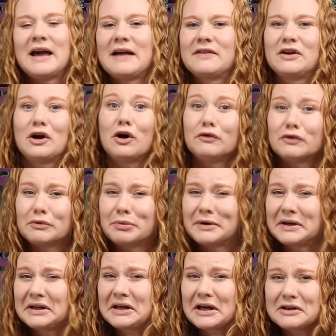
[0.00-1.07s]
and then
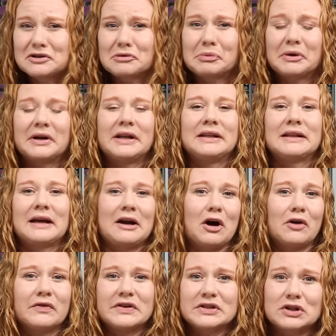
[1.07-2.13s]
overprinting, underprinting, like
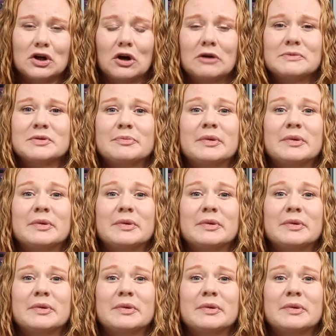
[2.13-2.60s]
all these terms,